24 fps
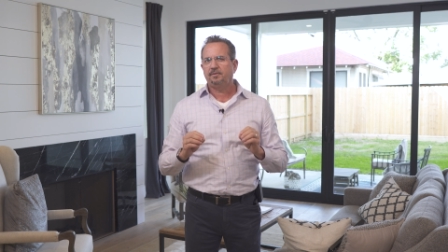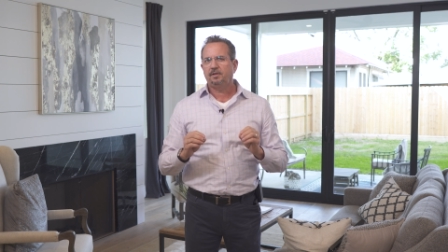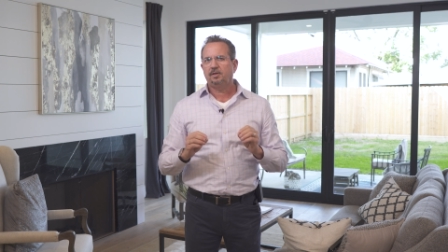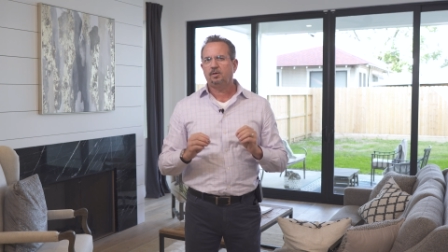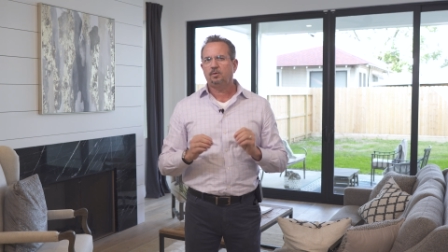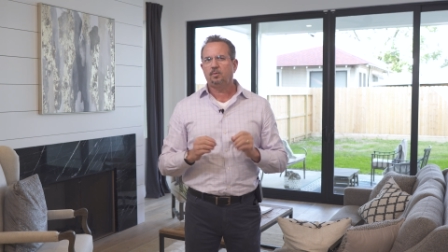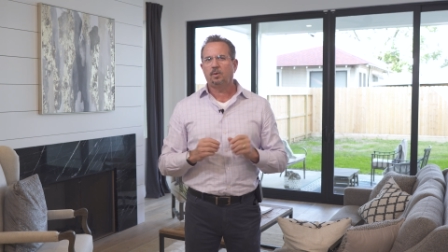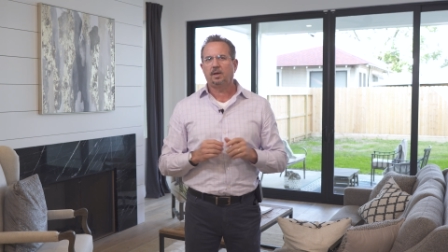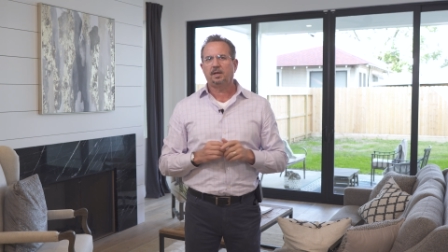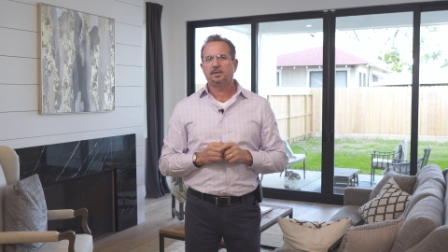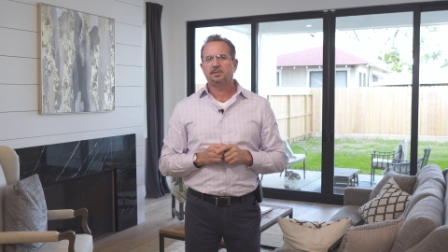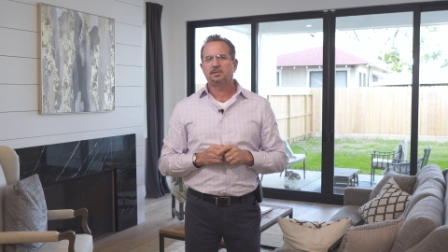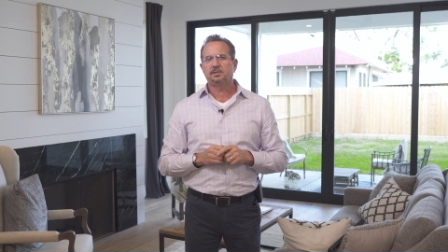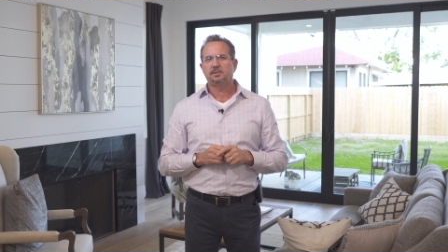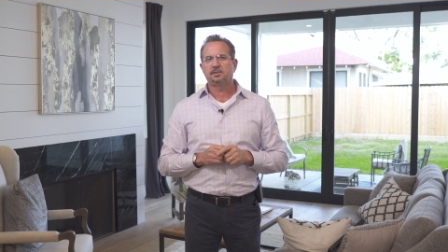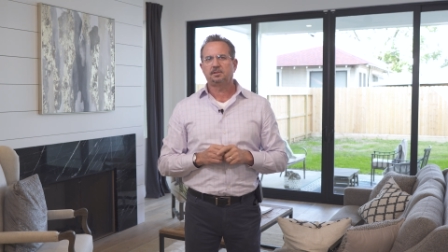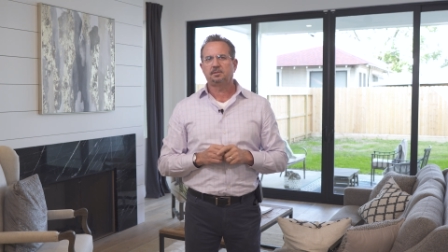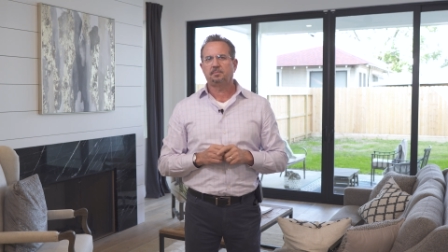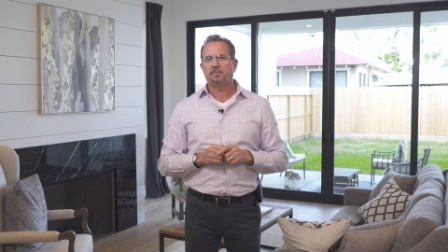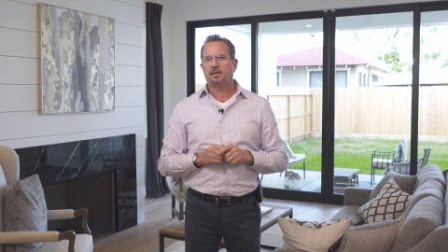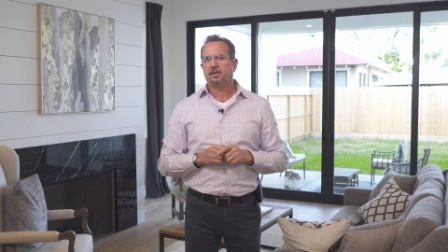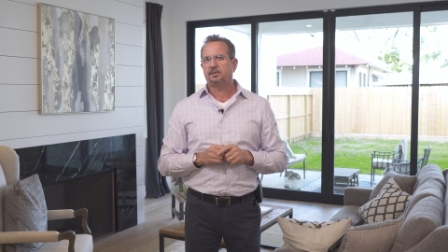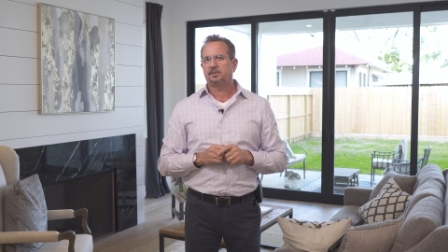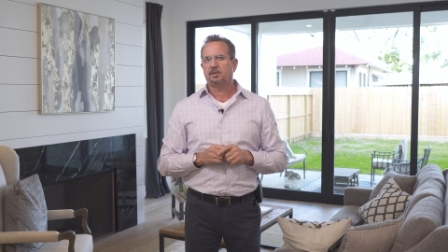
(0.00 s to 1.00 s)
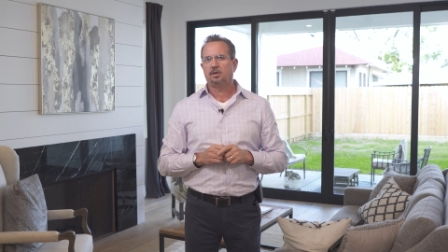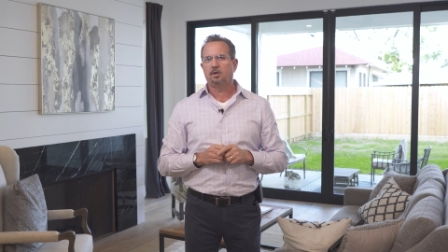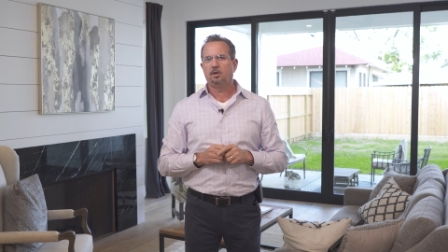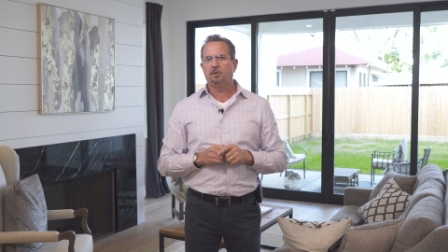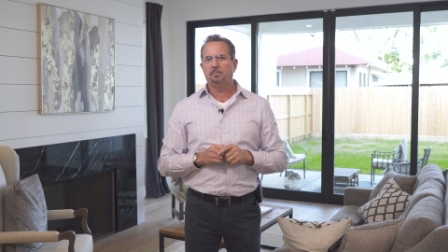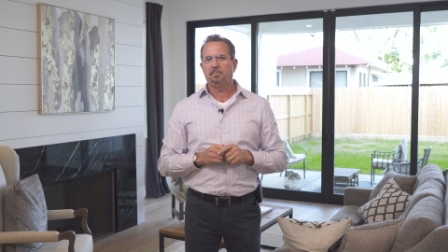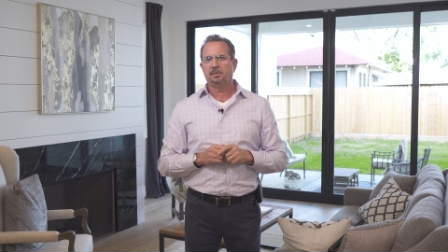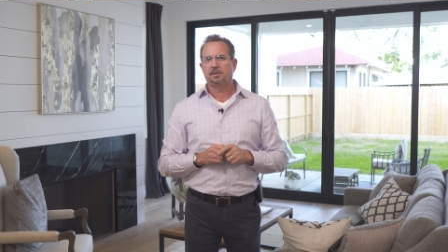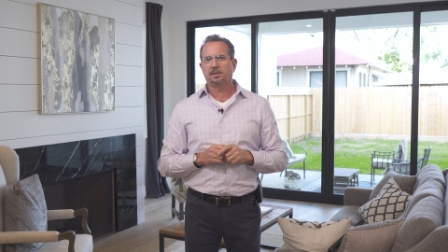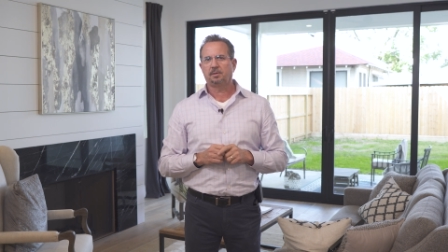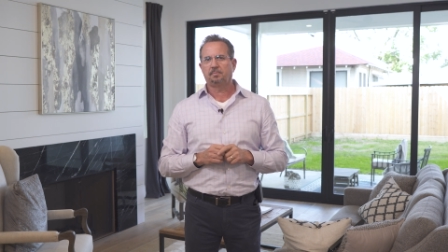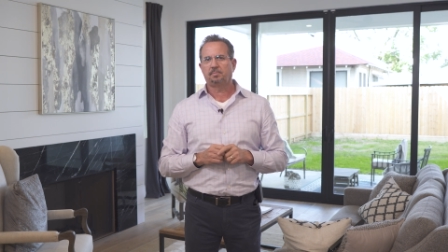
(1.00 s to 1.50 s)
any questions about the
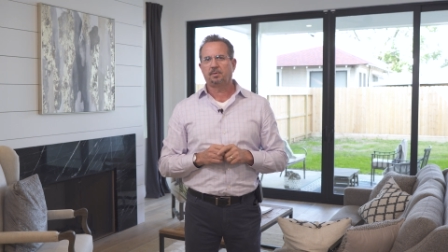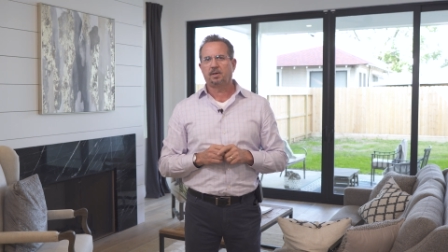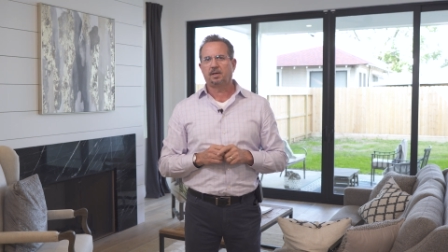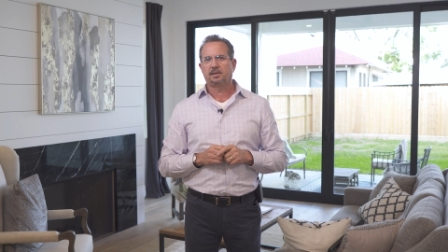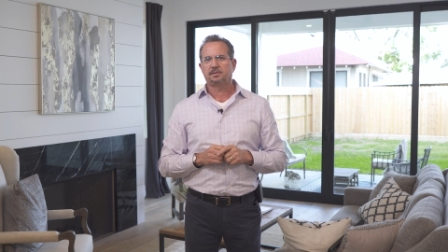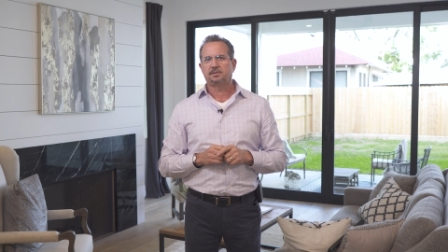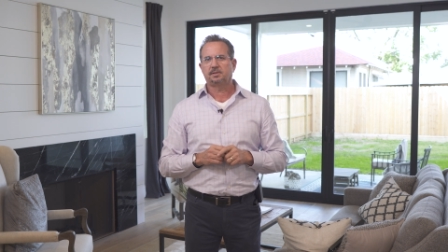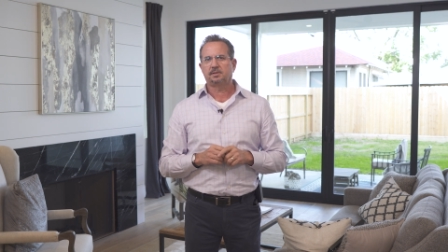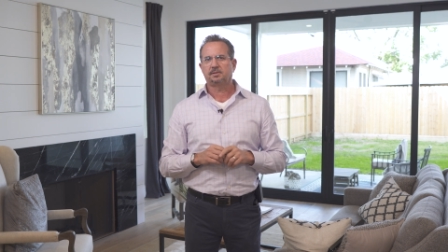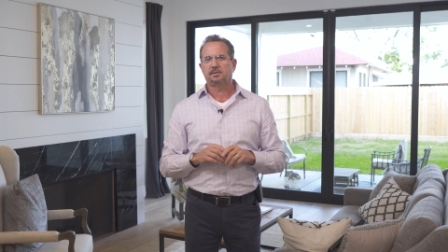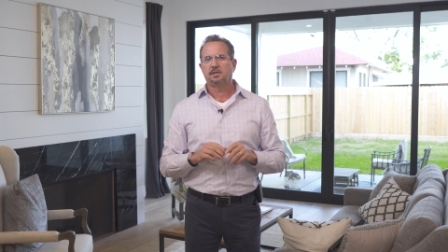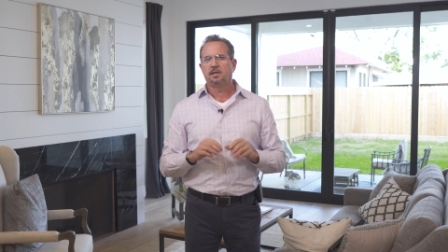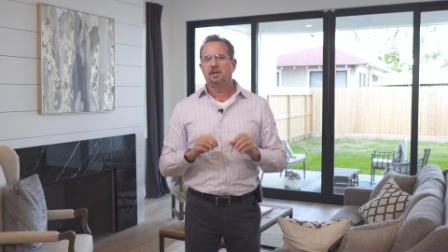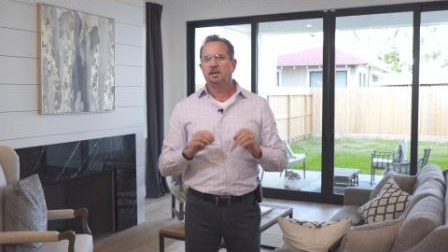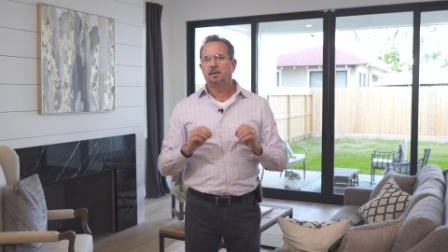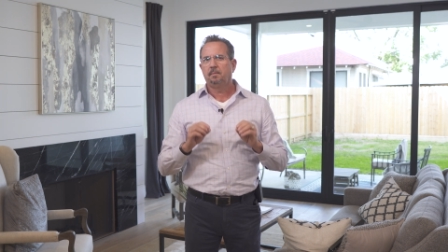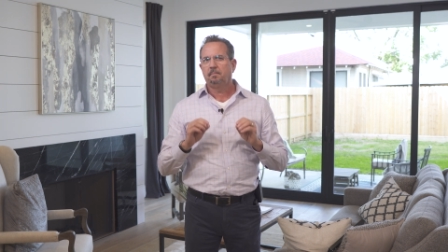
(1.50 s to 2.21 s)
home building process,